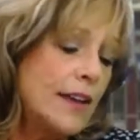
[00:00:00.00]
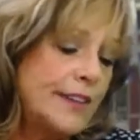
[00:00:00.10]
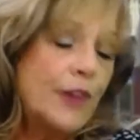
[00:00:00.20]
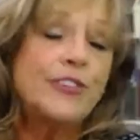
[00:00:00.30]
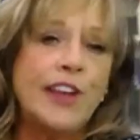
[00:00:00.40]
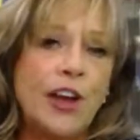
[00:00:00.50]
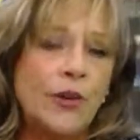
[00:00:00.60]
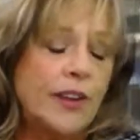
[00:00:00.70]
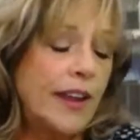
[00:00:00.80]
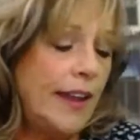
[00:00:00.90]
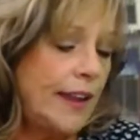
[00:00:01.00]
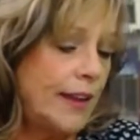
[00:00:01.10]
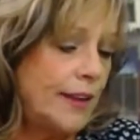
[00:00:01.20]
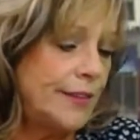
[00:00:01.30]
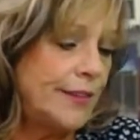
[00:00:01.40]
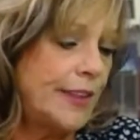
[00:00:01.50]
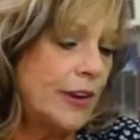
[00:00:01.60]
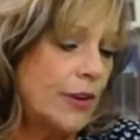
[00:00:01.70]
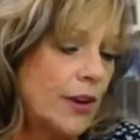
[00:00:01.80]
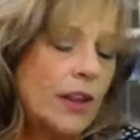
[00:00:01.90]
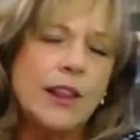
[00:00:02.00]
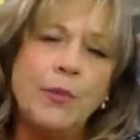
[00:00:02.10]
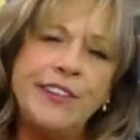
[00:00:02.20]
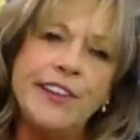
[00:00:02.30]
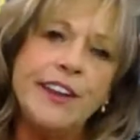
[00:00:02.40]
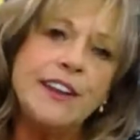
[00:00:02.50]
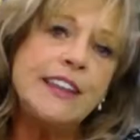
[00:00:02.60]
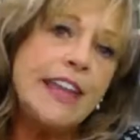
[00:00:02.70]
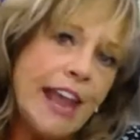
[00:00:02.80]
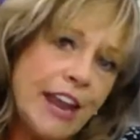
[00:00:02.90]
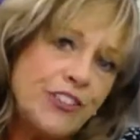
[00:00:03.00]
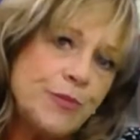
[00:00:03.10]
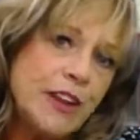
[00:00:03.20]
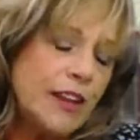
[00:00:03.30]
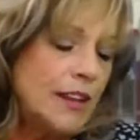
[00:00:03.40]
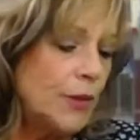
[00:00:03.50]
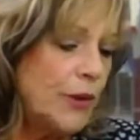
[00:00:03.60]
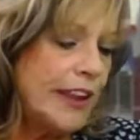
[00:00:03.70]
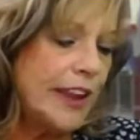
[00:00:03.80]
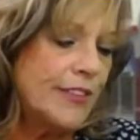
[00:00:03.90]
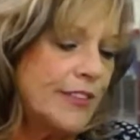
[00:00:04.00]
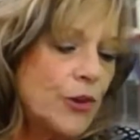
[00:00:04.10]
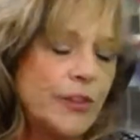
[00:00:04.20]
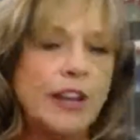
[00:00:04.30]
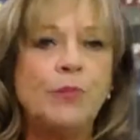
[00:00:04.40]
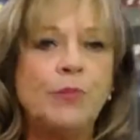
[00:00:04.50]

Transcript: downtown, and they're a limited engagement, weekends only.